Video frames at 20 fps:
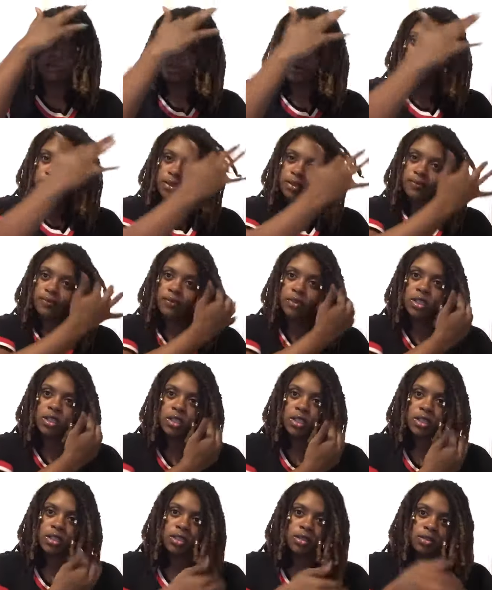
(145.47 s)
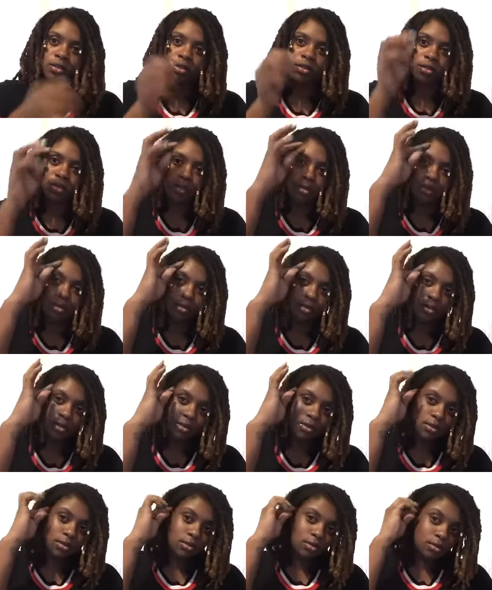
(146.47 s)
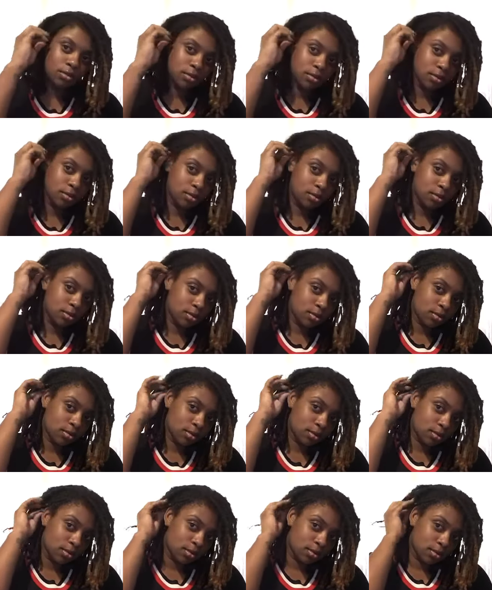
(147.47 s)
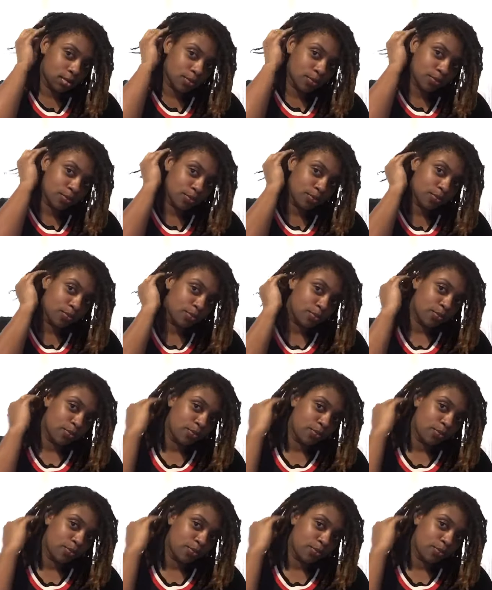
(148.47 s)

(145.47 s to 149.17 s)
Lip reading: (no one is talking)